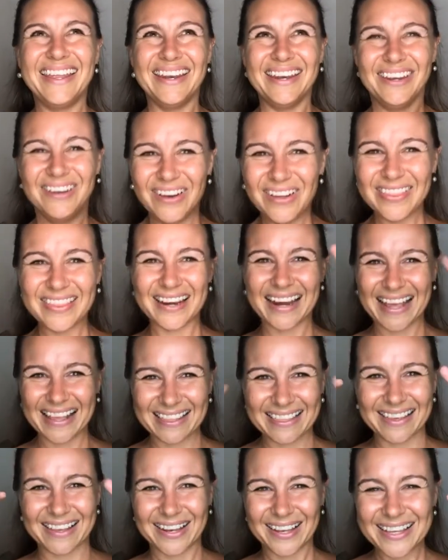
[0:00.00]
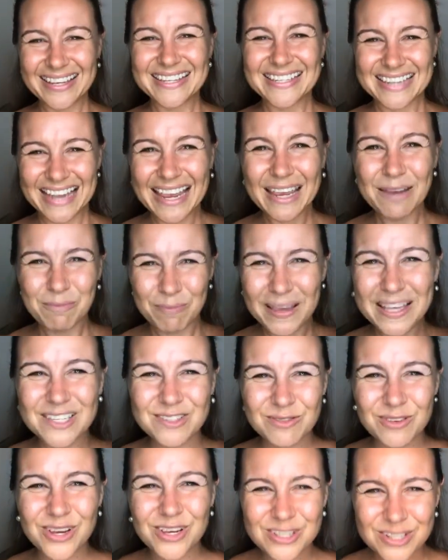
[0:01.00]
not the cliche best
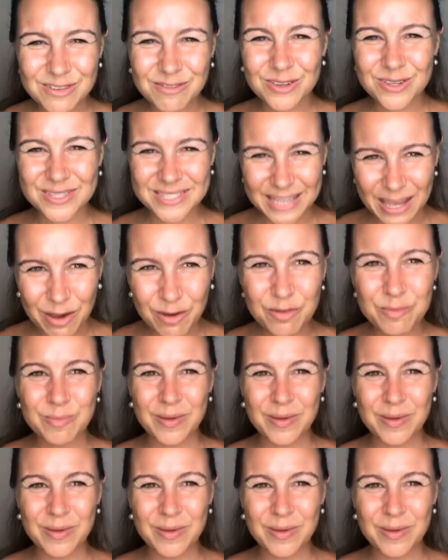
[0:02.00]
version of yourself,